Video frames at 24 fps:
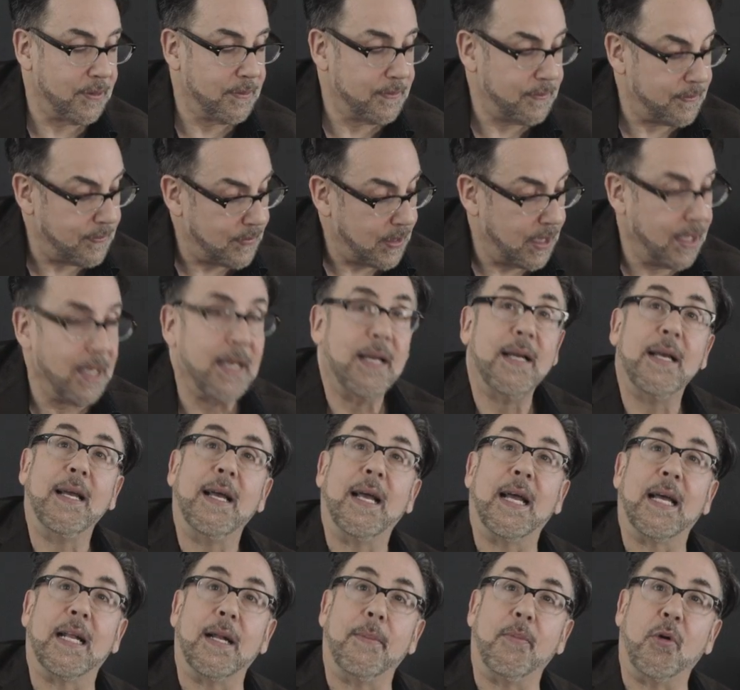And
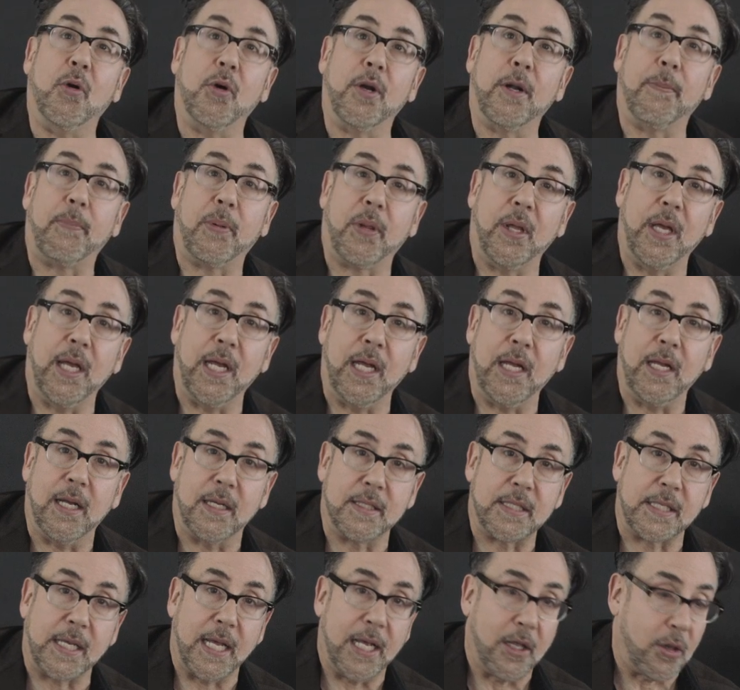I'm going to play
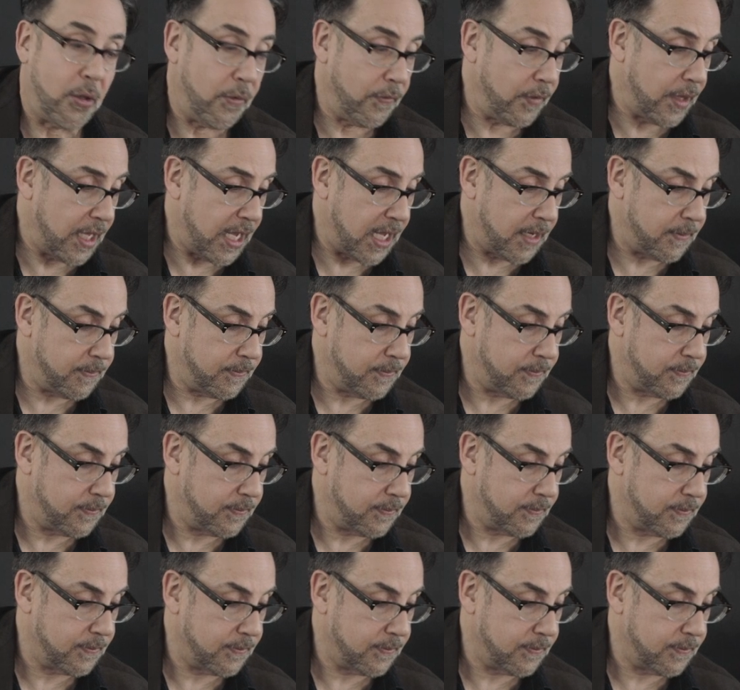a scale over that. And